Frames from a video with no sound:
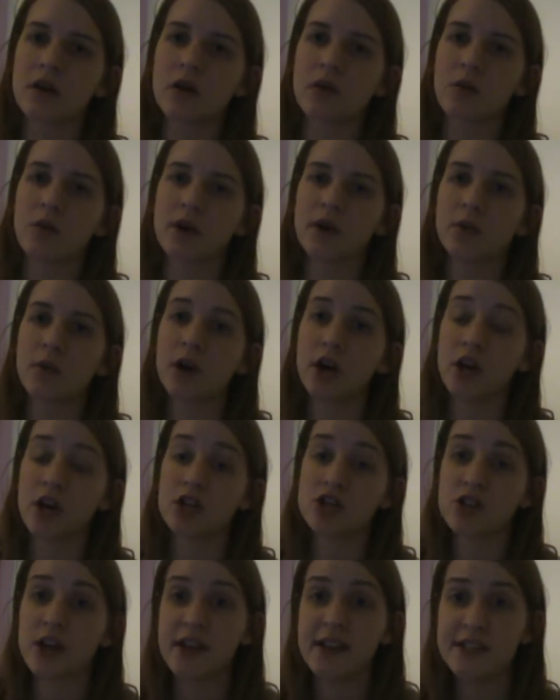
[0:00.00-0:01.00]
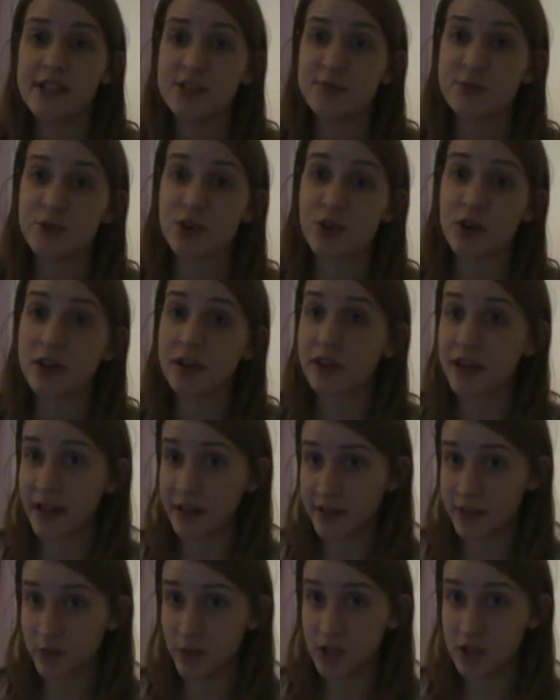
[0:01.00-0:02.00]
We're going to work on trying to teach him to turn on a
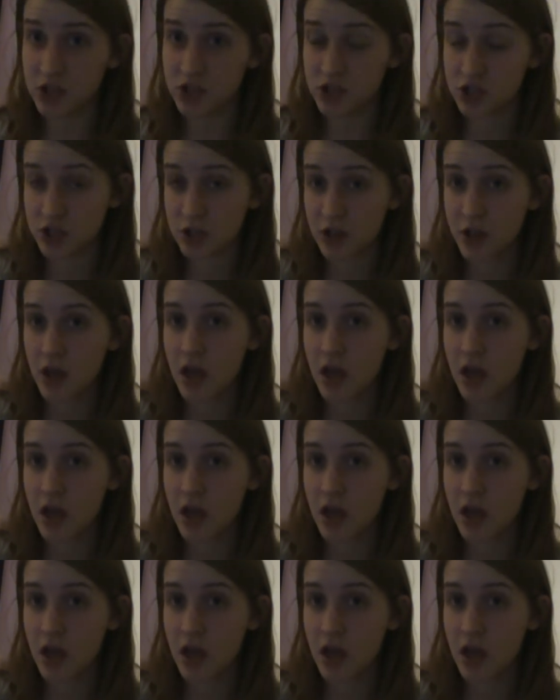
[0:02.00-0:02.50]
light switch,